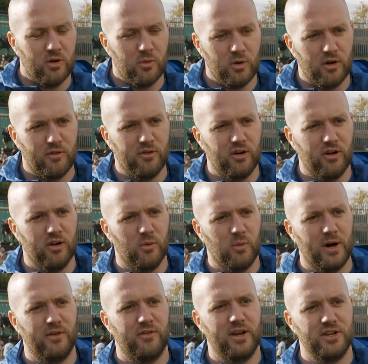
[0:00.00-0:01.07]
we offer a
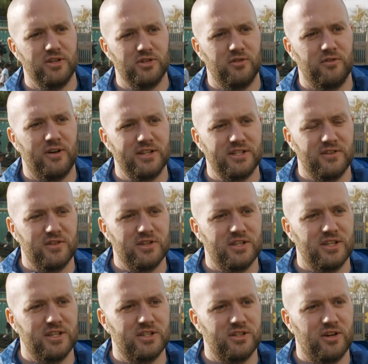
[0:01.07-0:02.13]
wide range of
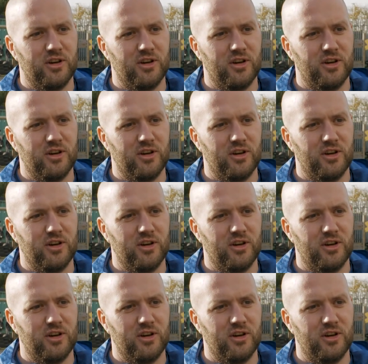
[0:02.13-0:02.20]
activities